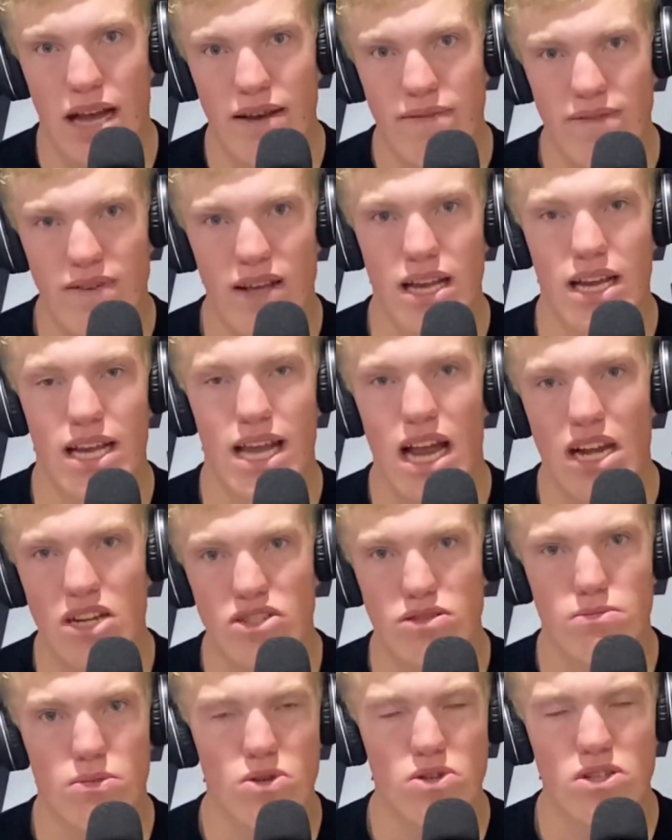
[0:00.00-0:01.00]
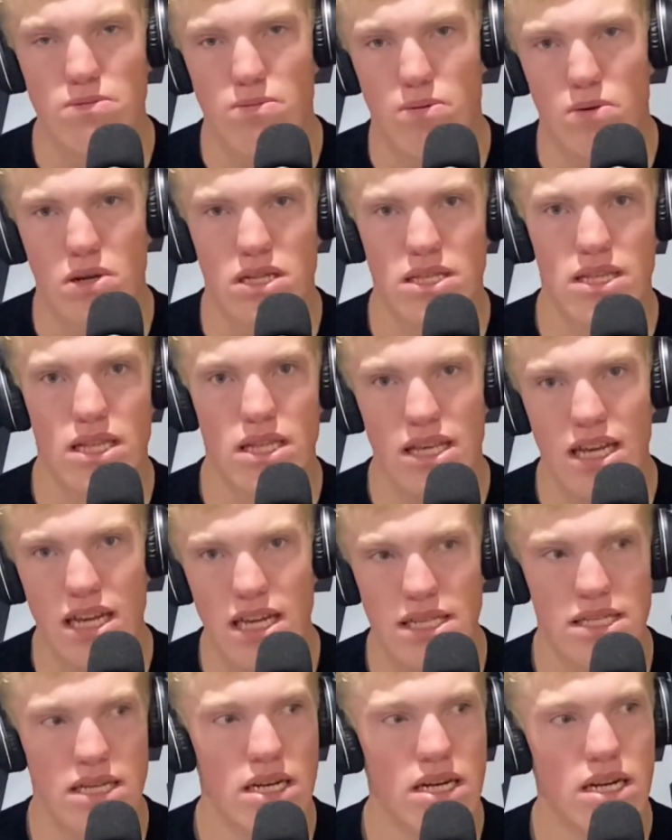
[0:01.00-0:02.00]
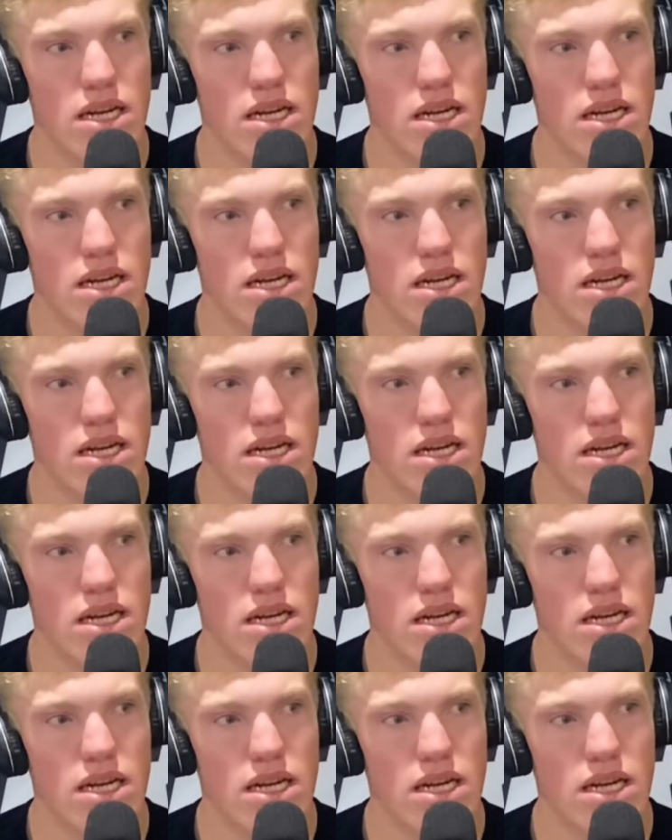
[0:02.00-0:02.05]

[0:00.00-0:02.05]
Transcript: I feel like Hendrick Motorsports thinks